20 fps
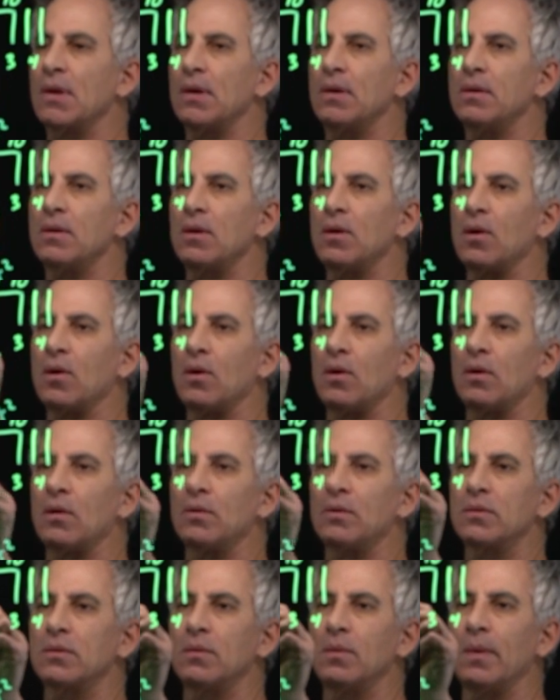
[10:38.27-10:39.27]
and
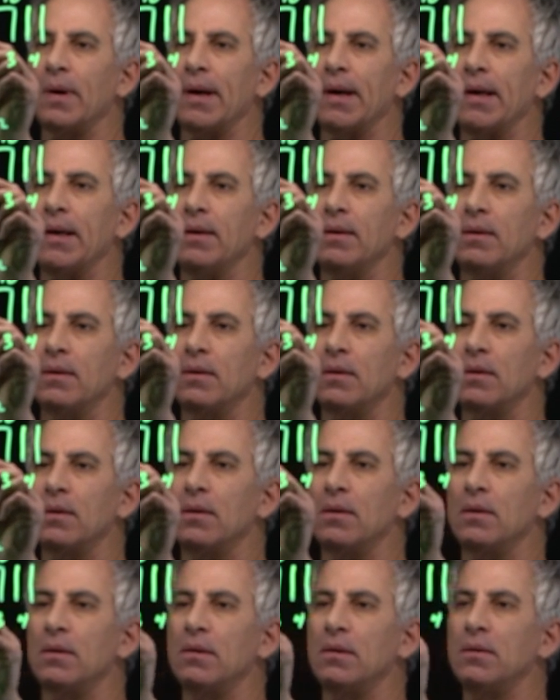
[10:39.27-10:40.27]
all the way
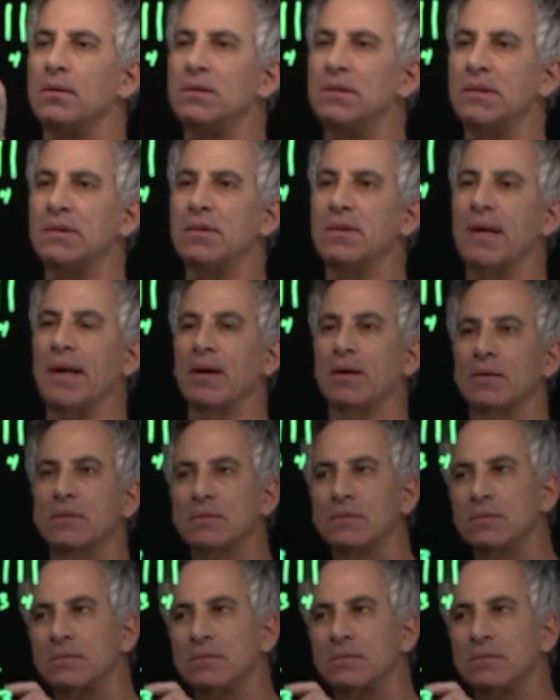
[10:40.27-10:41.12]
to there.